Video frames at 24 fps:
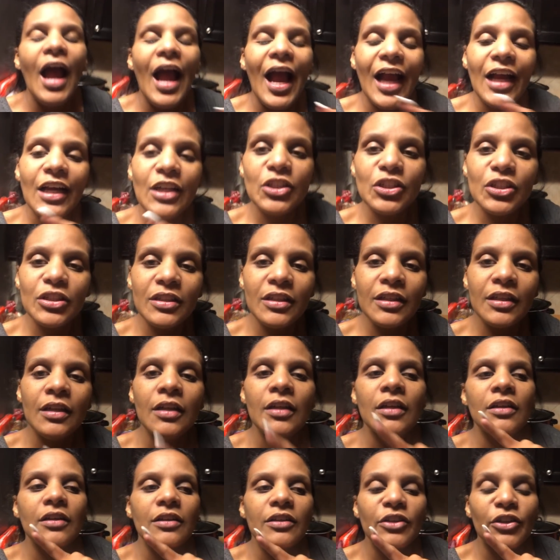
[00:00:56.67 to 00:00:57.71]
Actually,
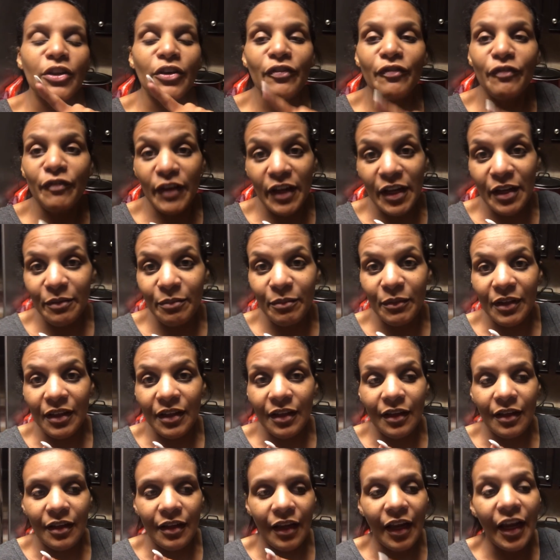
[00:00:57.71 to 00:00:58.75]
your
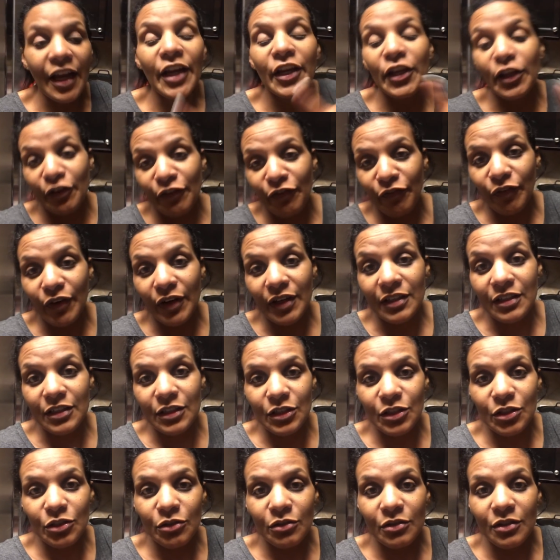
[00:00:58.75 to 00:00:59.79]
family and your friends
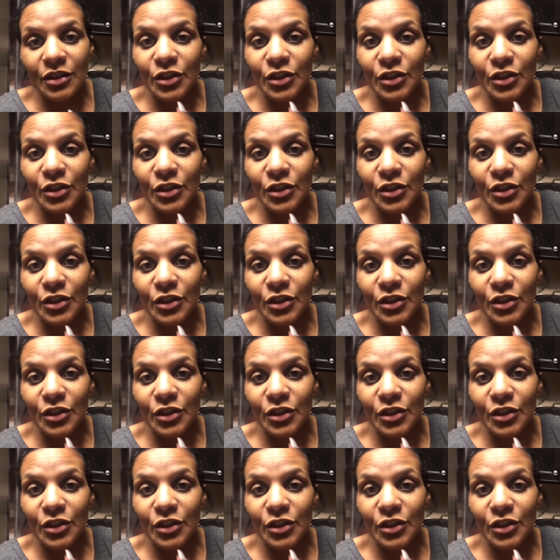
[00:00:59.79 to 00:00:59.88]
too,